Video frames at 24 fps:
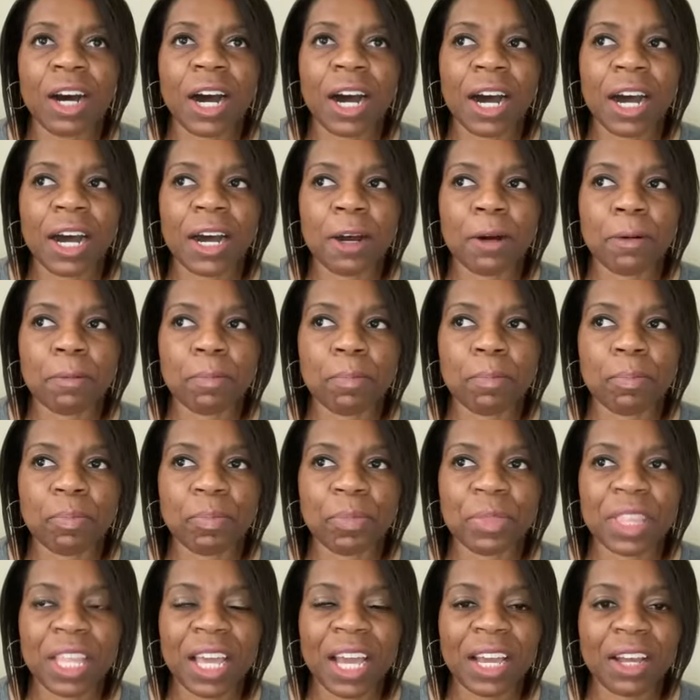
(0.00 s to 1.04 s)
um,
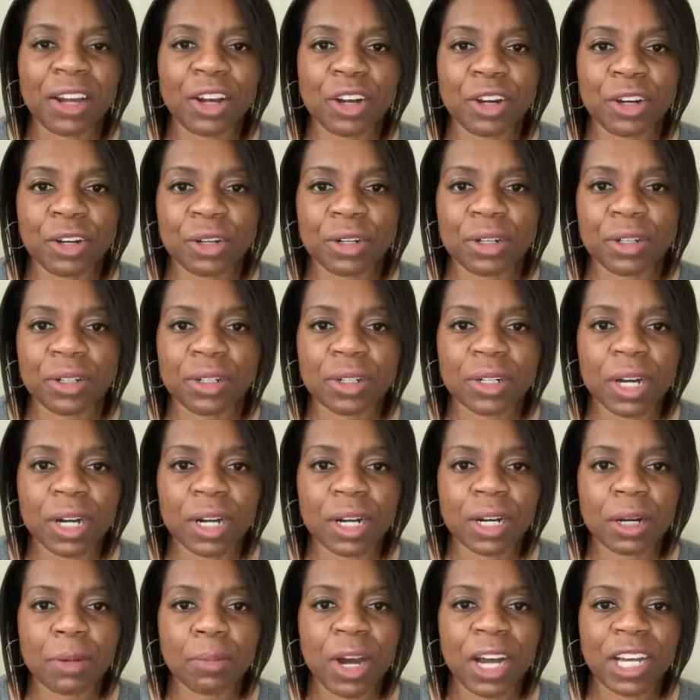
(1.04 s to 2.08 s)
that her
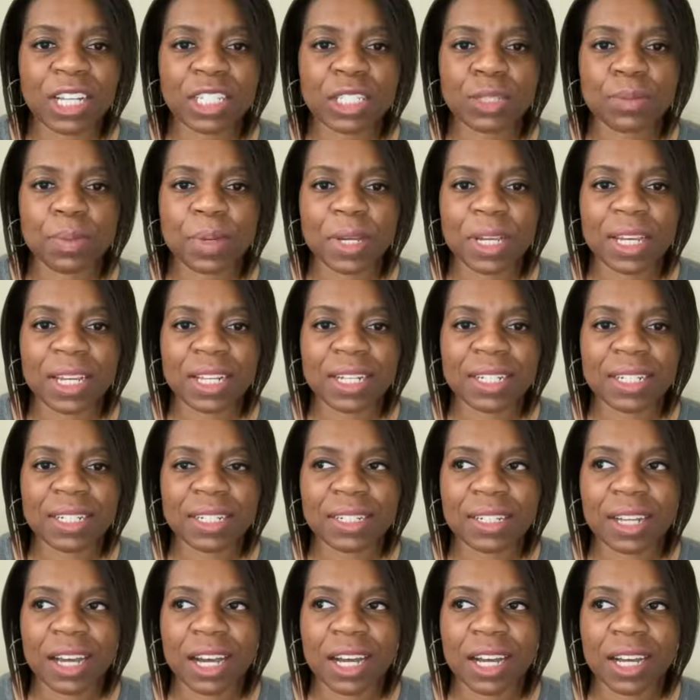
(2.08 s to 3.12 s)
um,
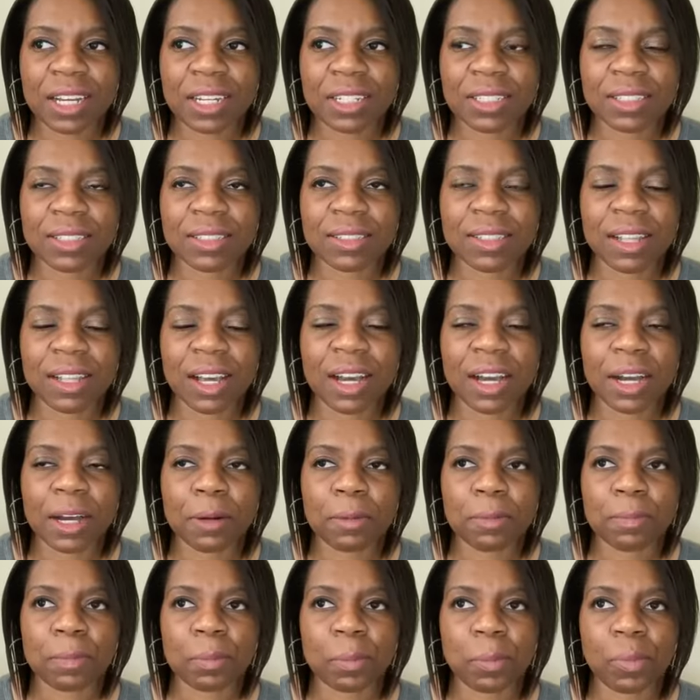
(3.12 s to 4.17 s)
husband uh,
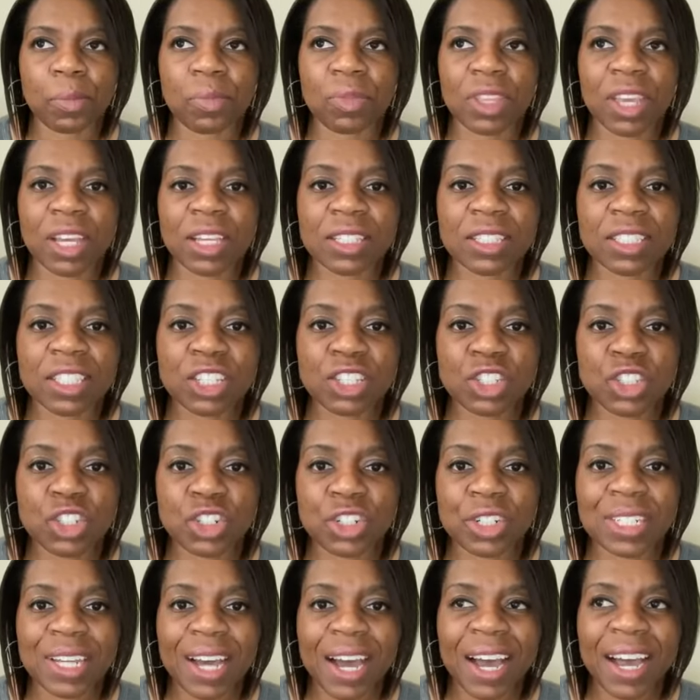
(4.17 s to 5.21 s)
um, sister
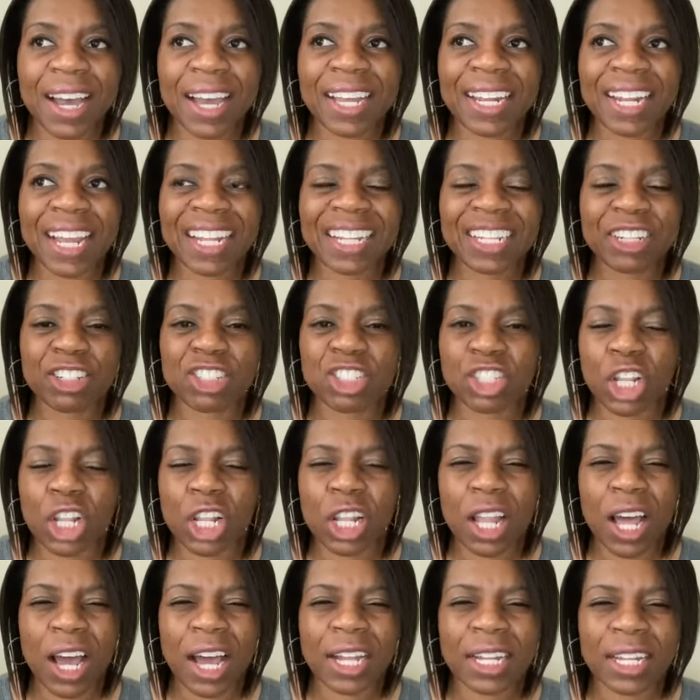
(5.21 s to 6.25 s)
died, and there's a
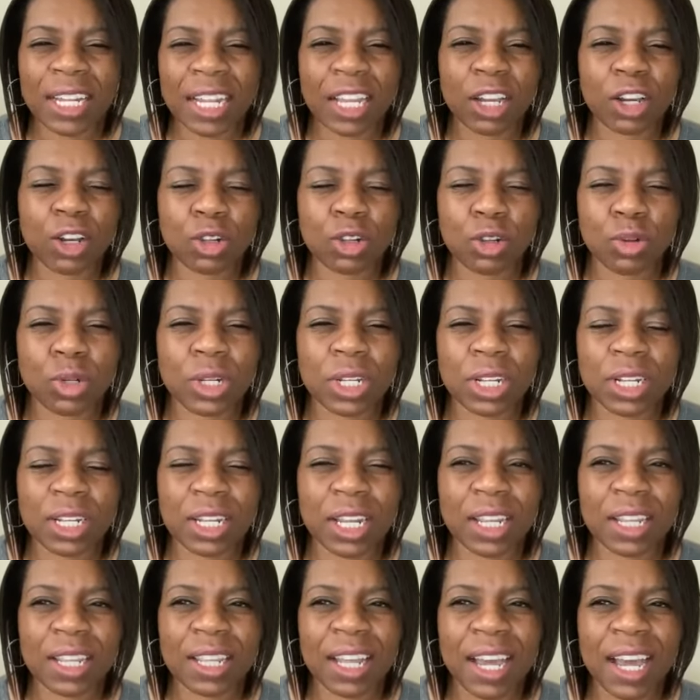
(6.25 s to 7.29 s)
lot included
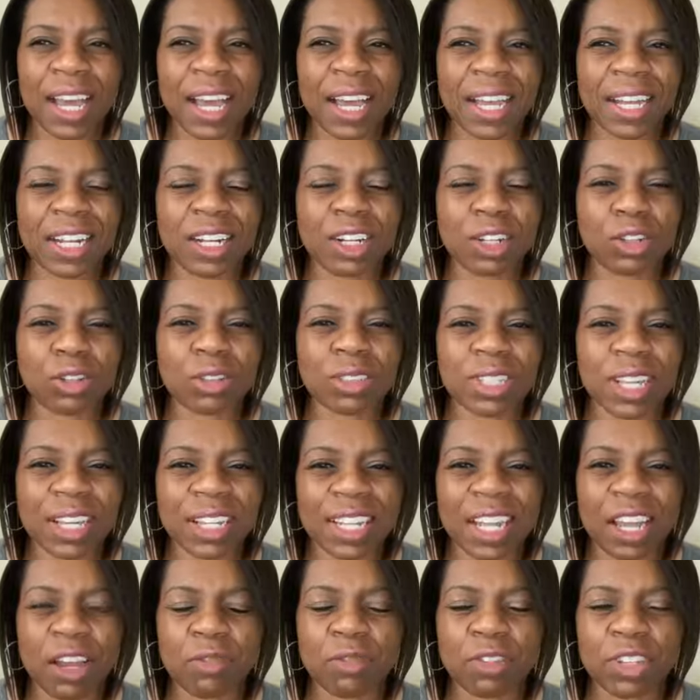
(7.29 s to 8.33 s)
in that, and it looks
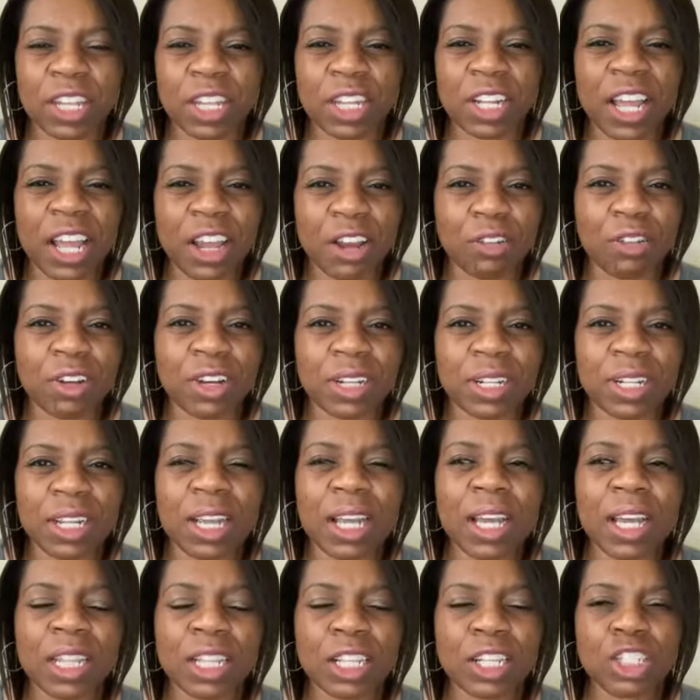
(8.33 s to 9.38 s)
like they have to inherit
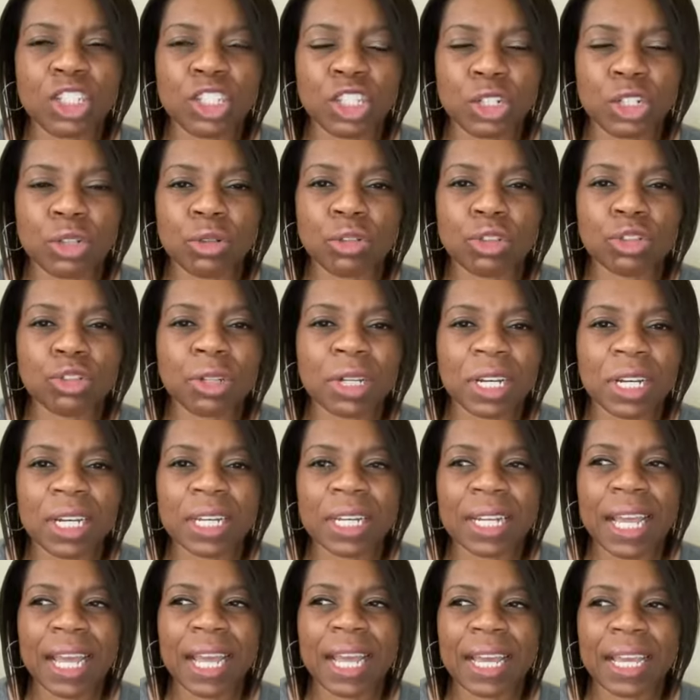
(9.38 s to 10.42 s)
the
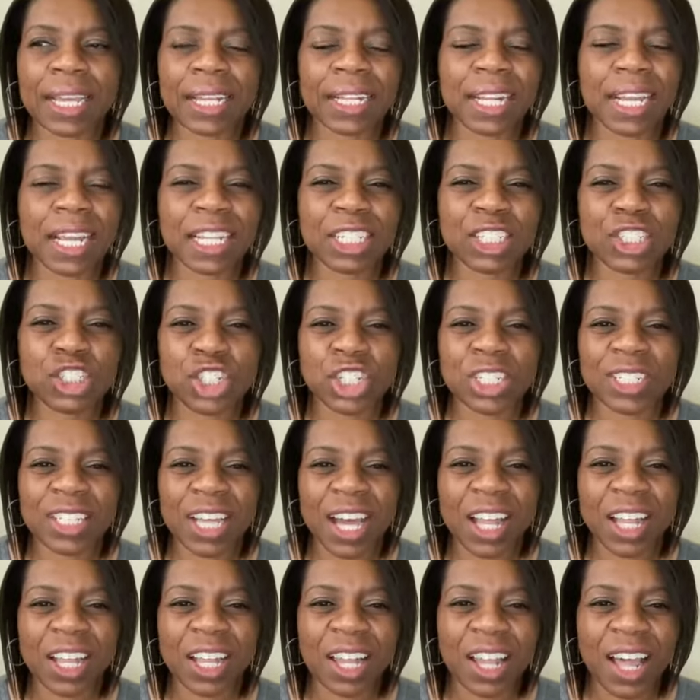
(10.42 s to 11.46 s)
children, and it's just
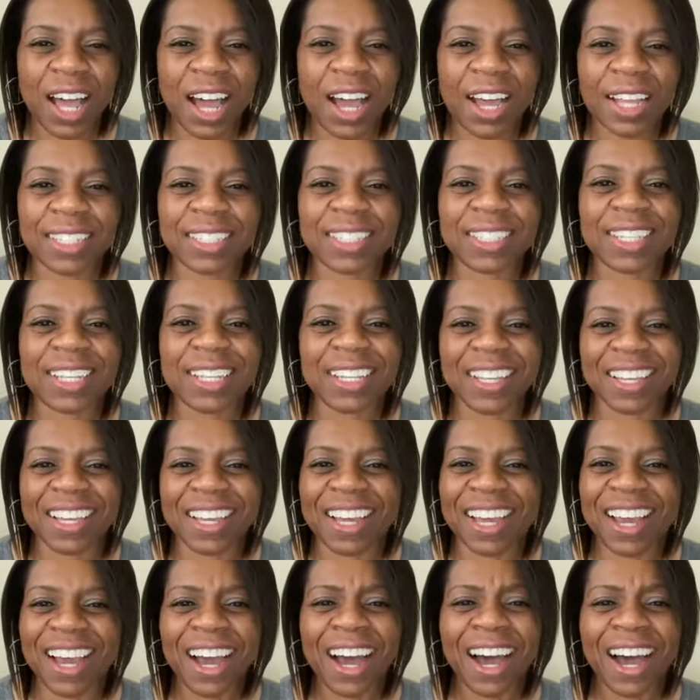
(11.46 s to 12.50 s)
a lot.
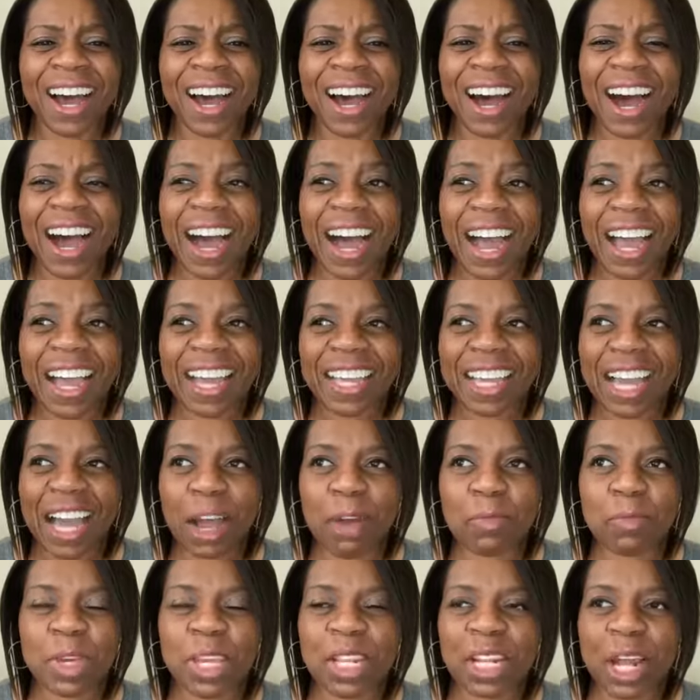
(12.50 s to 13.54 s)
I
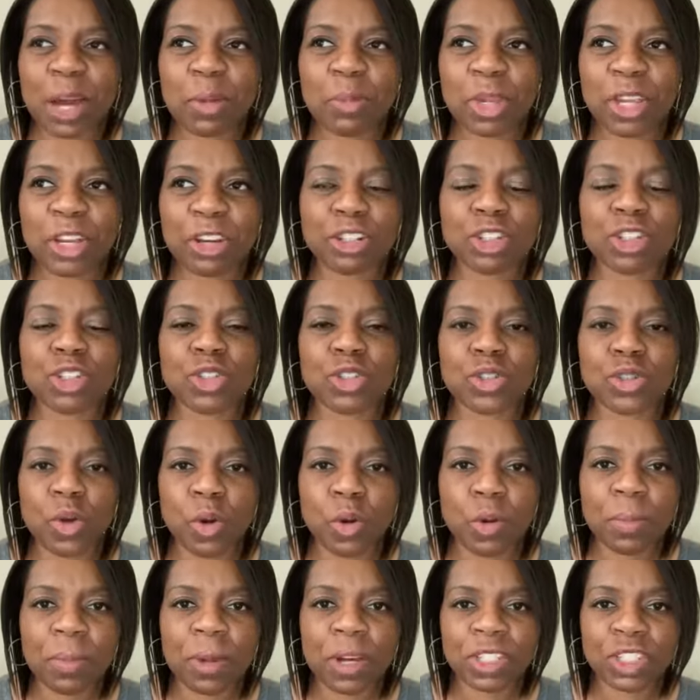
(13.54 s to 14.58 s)
I mean, I'm hearing
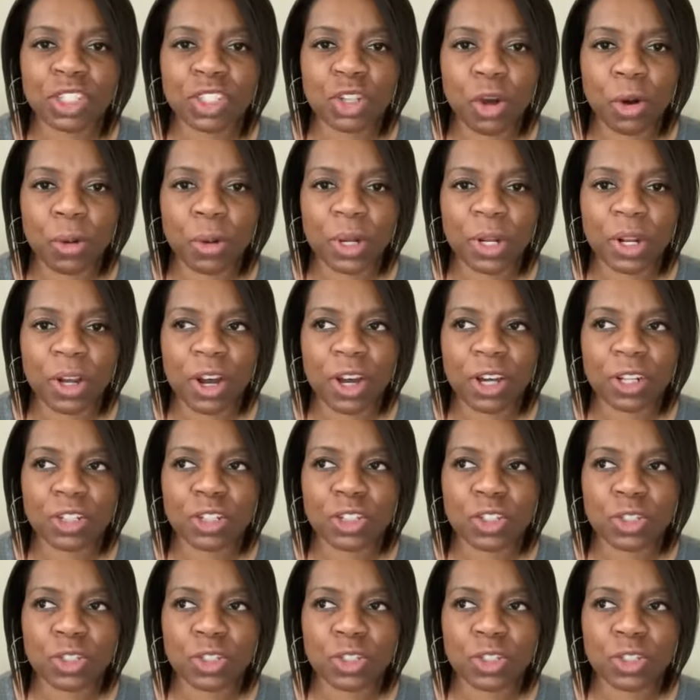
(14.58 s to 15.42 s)
so much going on.